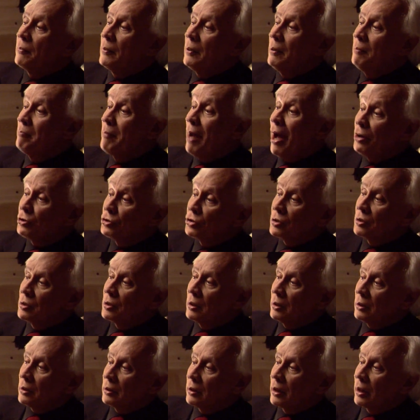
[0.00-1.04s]

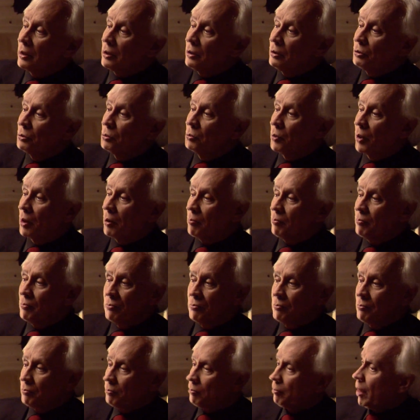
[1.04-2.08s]
imagine that you were
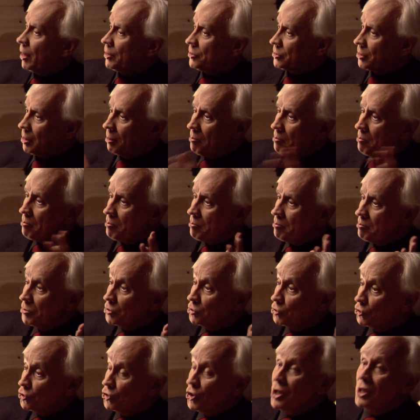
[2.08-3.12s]
by some
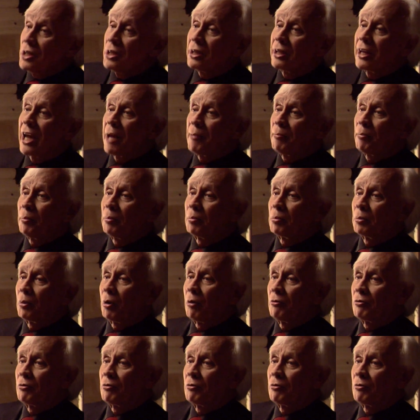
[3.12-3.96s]
machine capable